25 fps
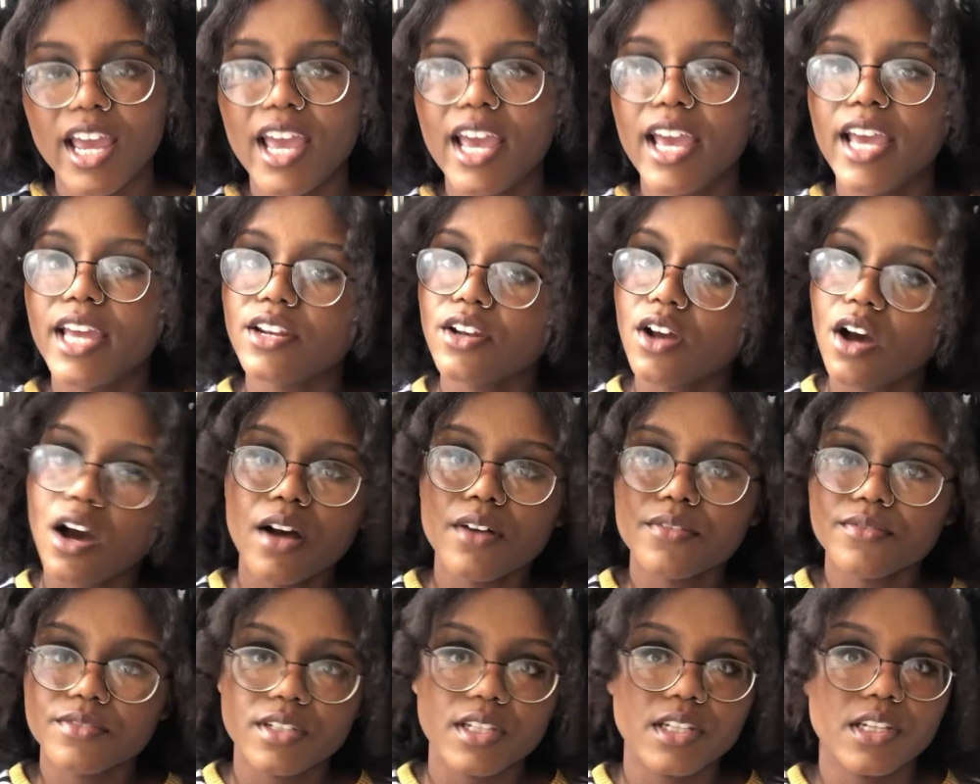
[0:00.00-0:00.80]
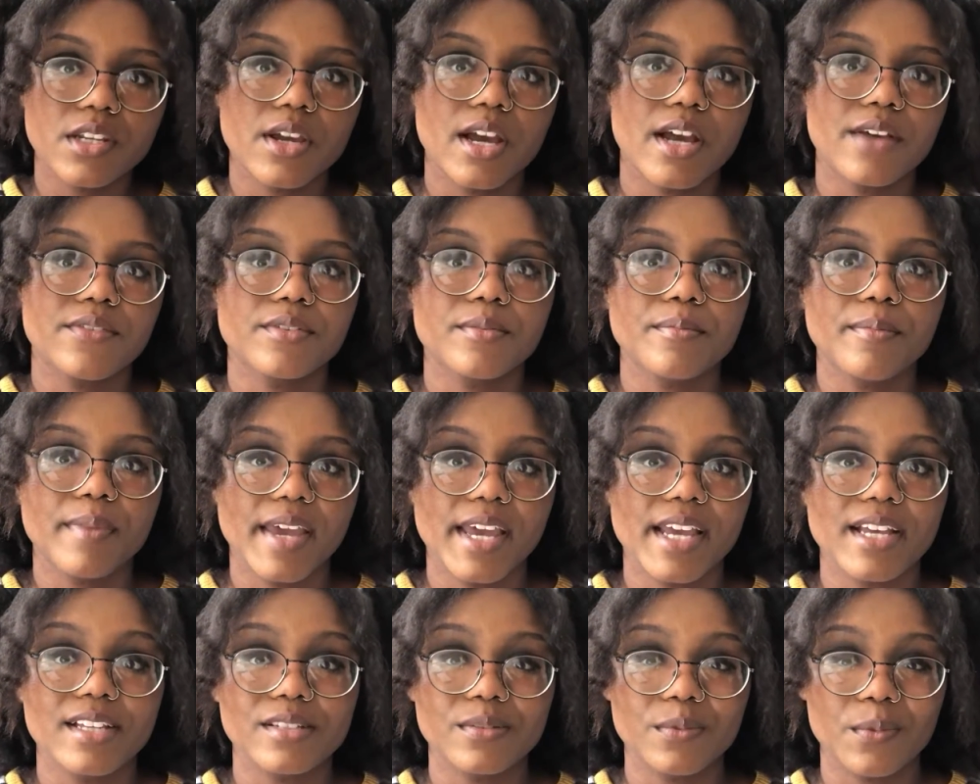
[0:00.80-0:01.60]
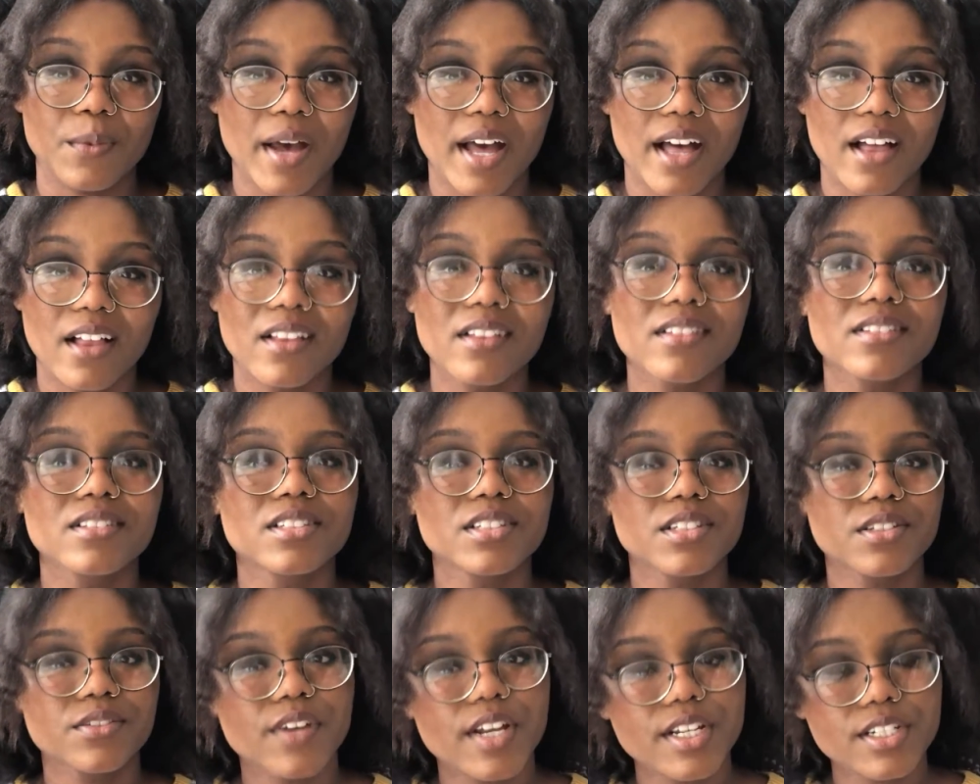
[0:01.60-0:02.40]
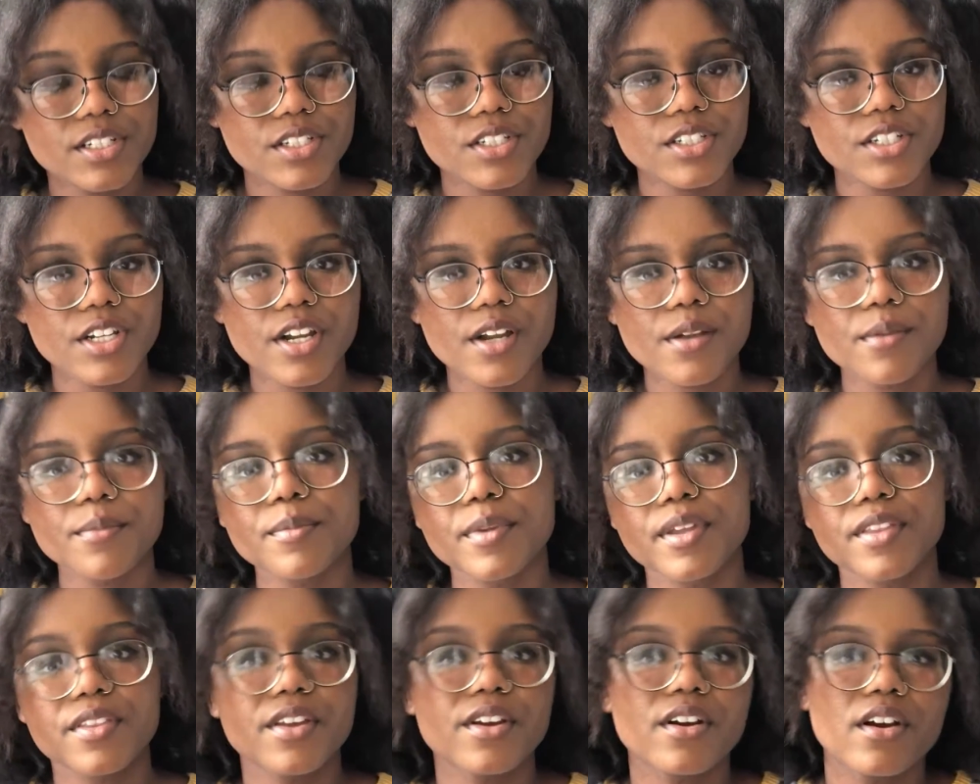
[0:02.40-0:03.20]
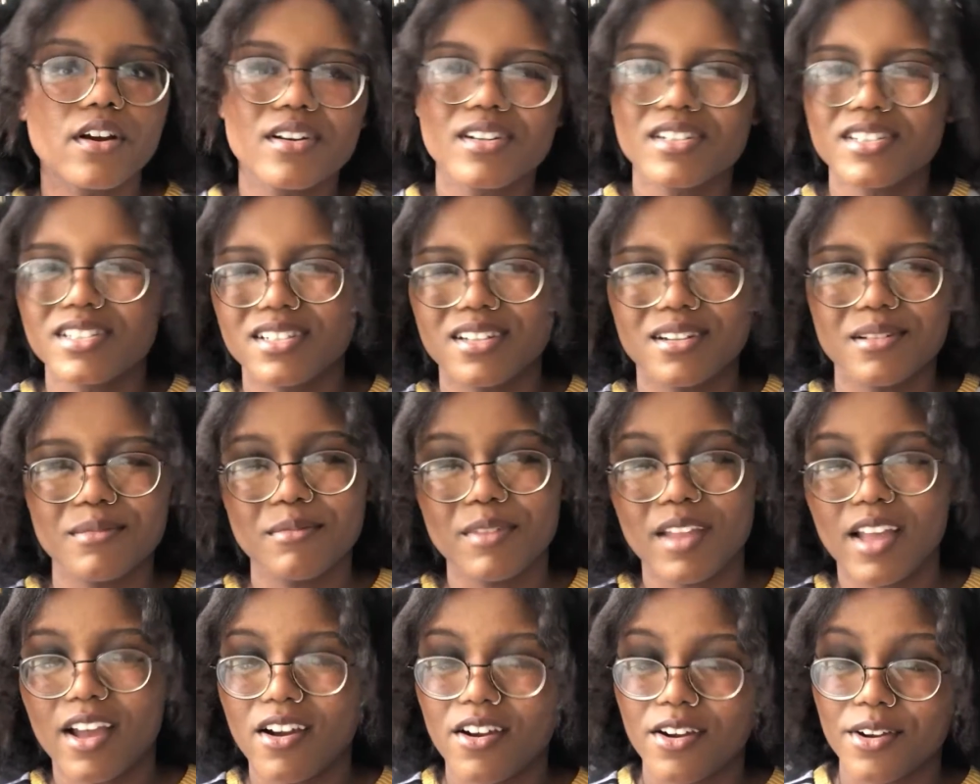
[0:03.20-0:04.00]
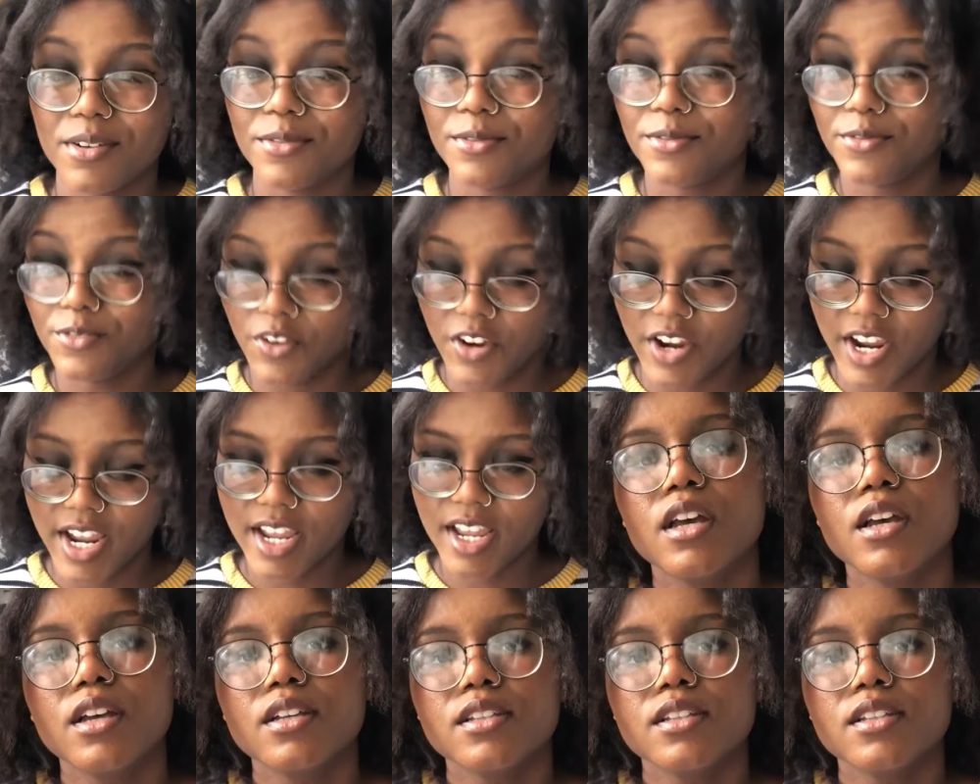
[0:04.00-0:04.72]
And often you have to pay as well to register, but there are some that are free.